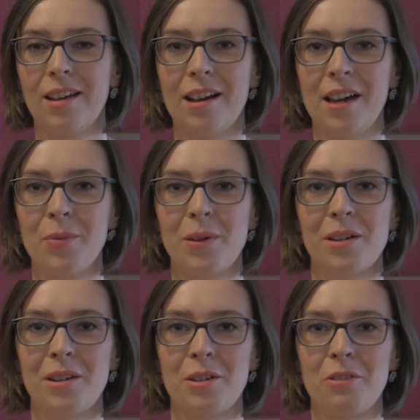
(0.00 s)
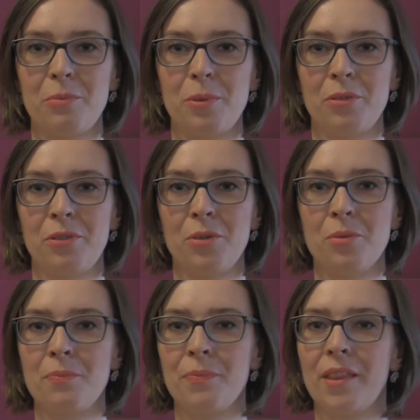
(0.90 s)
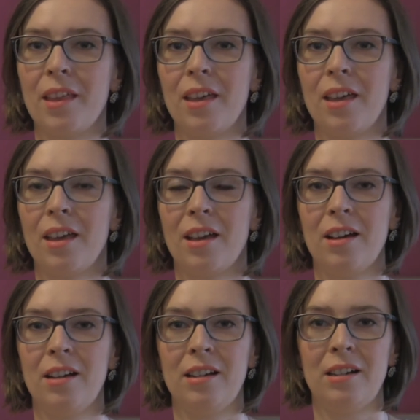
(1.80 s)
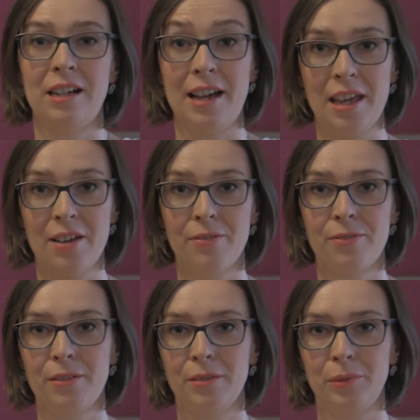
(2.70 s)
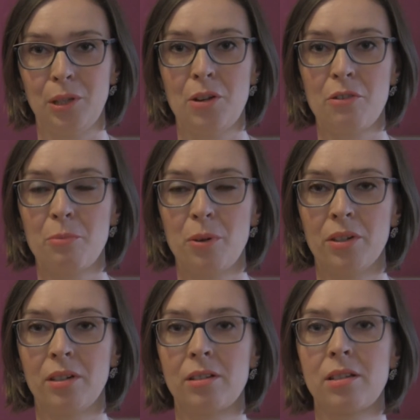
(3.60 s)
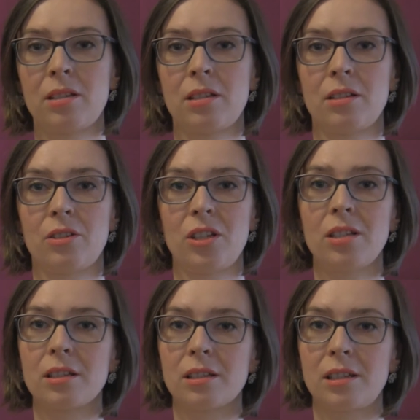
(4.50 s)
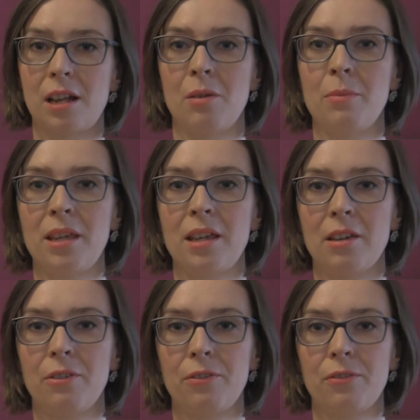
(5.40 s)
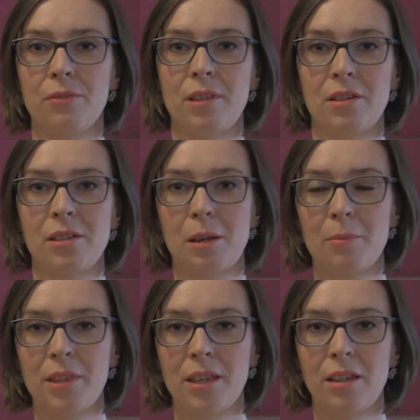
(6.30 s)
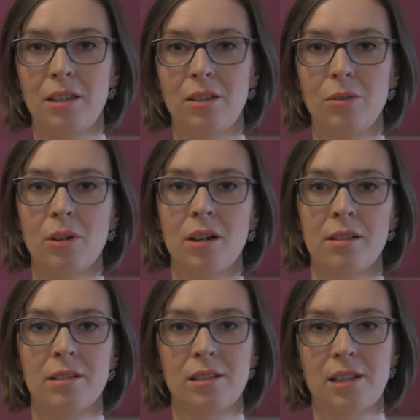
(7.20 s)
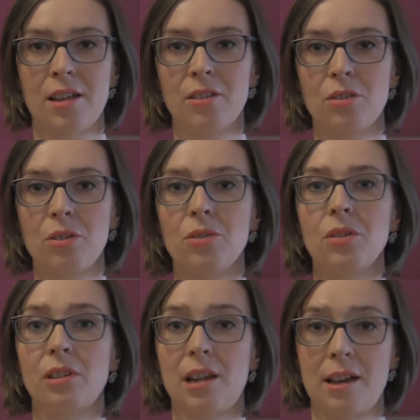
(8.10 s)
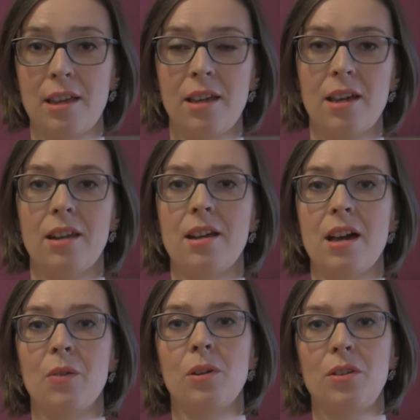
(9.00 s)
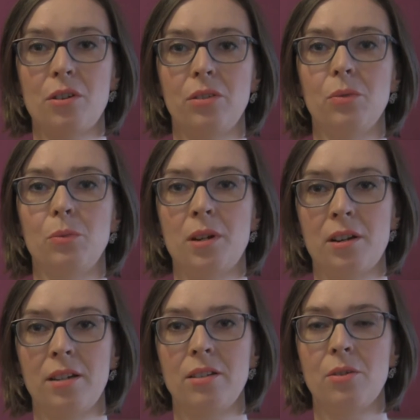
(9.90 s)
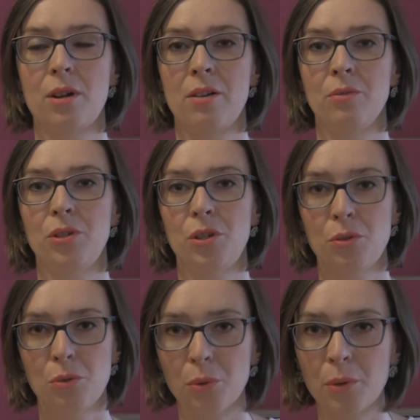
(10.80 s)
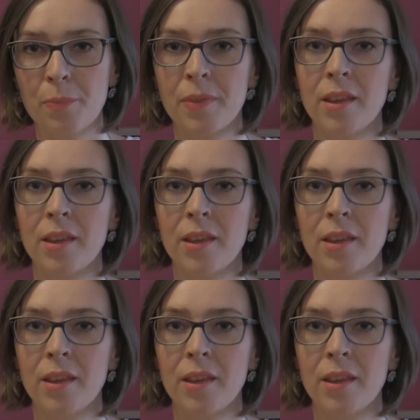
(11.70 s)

I wear a lot of perfume uh, I have a lot of bottles. Just tell me if there's something you can't stand or you don't like, and I will not wear it around you.